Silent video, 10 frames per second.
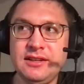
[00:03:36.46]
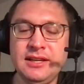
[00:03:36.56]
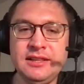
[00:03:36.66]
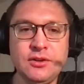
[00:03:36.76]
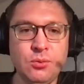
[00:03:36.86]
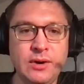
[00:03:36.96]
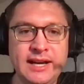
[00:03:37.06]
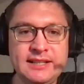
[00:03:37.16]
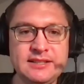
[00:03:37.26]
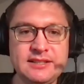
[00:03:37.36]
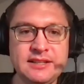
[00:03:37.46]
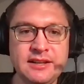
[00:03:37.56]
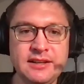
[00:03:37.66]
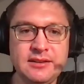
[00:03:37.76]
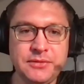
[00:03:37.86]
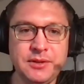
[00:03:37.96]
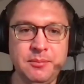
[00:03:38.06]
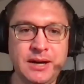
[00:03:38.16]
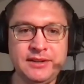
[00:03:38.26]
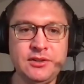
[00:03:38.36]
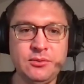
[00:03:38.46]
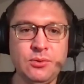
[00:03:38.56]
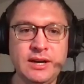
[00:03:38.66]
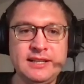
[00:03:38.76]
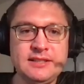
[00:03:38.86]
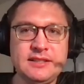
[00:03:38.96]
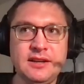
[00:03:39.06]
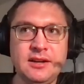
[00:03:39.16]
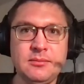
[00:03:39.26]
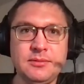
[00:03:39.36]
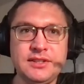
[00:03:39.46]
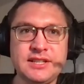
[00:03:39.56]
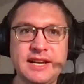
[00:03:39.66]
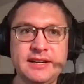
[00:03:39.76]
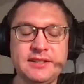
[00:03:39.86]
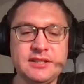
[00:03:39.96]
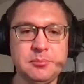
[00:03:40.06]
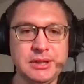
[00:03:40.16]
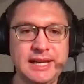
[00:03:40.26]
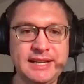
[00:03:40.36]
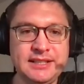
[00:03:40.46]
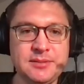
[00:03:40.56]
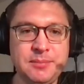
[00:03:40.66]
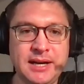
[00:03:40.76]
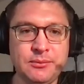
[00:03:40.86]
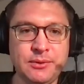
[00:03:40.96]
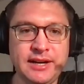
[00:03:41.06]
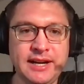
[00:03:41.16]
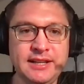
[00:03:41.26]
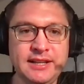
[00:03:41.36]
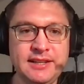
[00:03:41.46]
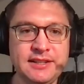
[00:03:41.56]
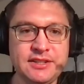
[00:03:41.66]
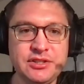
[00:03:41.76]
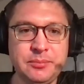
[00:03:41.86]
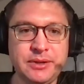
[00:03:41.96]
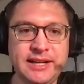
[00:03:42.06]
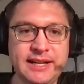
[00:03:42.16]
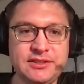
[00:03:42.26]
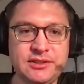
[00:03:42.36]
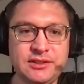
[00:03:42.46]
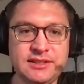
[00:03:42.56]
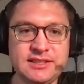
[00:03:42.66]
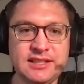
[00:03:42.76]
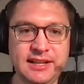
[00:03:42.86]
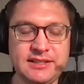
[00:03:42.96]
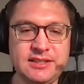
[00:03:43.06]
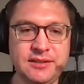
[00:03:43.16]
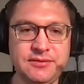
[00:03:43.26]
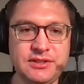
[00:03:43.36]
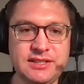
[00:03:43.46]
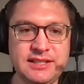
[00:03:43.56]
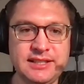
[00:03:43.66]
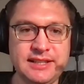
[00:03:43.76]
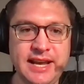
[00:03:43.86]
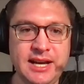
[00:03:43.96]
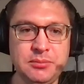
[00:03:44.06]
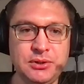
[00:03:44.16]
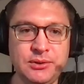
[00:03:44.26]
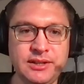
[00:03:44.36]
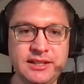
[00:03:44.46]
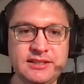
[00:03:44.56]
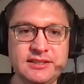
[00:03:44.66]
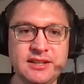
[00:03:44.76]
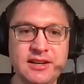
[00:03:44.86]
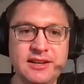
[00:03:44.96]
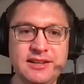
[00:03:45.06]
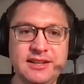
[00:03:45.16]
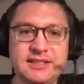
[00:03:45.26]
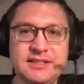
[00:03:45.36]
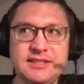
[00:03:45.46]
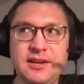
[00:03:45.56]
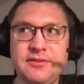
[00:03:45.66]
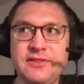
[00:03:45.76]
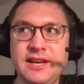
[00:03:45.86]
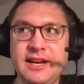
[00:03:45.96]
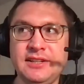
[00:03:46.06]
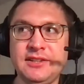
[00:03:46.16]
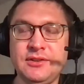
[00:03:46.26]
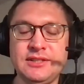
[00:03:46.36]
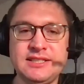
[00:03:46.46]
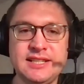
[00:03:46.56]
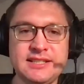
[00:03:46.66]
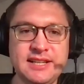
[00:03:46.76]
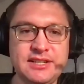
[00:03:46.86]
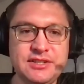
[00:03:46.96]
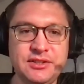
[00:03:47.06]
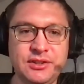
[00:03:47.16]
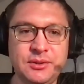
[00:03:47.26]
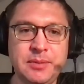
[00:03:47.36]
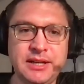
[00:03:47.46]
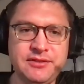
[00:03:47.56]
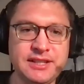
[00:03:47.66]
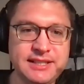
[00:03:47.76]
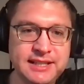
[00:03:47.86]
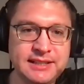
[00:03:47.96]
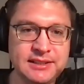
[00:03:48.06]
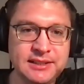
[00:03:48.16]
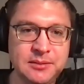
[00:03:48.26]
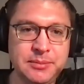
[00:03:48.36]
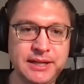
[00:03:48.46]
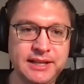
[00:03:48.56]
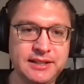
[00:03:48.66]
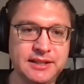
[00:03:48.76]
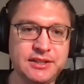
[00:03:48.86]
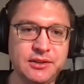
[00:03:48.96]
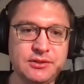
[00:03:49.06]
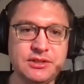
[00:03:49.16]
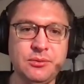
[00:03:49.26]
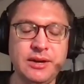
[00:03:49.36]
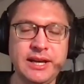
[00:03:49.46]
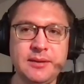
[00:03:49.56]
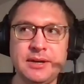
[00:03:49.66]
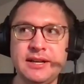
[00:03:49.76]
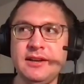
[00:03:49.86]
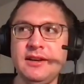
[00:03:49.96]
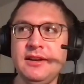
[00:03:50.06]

in the West, the modern West, um, there's kind of this blind spot where anything that's supernatural is like stuff you see in tabloids. It's stuff that, you know, is sensational, but if you dig a little bit, it, it goes away. But